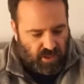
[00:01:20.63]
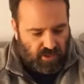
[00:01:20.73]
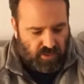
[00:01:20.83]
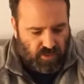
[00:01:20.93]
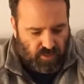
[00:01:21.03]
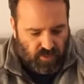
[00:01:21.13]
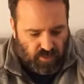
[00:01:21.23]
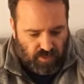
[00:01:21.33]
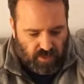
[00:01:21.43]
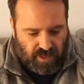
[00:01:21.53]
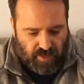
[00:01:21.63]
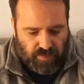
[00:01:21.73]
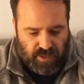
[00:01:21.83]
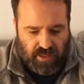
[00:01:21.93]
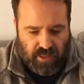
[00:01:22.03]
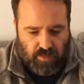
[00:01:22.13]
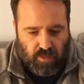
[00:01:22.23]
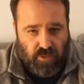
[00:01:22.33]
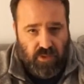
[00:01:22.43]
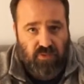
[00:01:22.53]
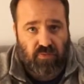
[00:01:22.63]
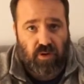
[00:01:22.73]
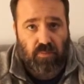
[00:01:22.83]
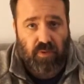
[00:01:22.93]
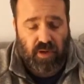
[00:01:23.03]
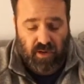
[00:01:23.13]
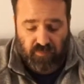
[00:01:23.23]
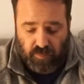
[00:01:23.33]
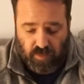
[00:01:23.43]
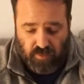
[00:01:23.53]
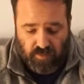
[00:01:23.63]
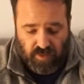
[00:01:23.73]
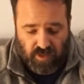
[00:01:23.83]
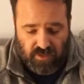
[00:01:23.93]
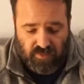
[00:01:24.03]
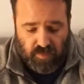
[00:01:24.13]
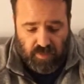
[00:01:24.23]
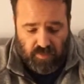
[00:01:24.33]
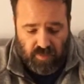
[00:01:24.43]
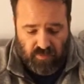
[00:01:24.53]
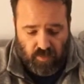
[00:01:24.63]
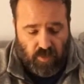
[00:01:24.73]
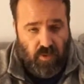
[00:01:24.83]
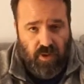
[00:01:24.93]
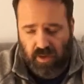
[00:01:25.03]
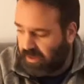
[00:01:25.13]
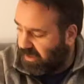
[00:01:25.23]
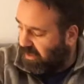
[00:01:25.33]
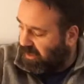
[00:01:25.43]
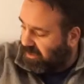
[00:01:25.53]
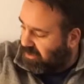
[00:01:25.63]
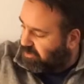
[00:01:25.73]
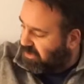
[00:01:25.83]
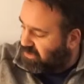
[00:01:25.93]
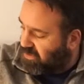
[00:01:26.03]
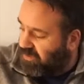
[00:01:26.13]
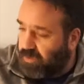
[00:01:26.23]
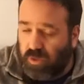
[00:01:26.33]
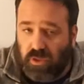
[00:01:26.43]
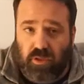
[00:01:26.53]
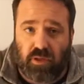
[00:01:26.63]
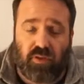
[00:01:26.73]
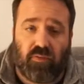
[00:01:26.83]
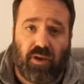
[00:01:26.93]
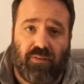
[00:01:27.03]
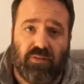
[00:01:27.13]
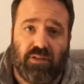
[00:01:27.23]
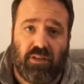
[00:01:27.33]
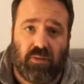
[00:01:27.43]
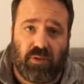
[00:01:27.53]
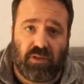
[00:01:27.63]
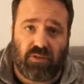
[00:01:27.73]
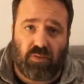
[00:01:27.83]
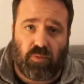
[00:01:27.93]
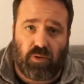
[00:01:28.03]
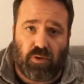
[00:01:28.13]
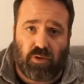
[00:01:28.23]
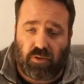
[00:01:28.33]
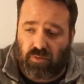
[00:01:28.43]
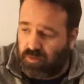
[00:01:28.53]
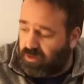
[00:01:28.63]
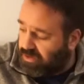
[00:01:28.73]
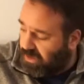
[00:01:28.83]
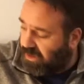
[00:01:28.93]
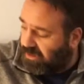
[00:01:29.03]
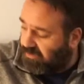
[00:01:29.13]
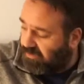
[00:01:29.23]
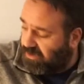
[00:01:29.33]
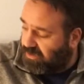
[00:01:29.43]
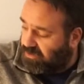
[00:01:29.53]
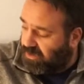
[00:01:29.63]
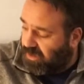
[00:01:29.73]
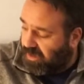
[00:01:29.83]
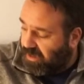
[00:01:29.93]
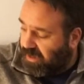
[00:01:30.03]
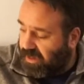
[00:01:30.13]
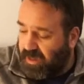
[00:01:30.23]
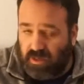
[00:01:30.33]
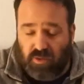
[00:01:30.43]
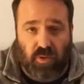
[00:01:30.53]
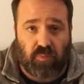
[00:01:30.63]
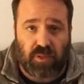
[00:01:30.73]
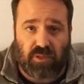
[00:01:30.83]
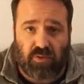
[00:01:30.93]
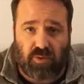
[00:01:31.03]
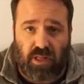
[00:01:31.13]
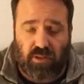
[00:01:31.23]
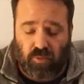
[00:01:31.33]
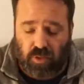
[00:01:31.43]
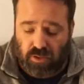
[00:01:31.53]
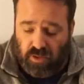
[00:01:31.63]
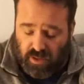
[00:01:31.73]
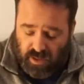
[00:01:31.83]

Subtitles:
So the company that I bought this from, I've bought products from them before, the Beers of the World. If you haven't seen the Beers of the World, go check out the videos. I had 12 beers around the world,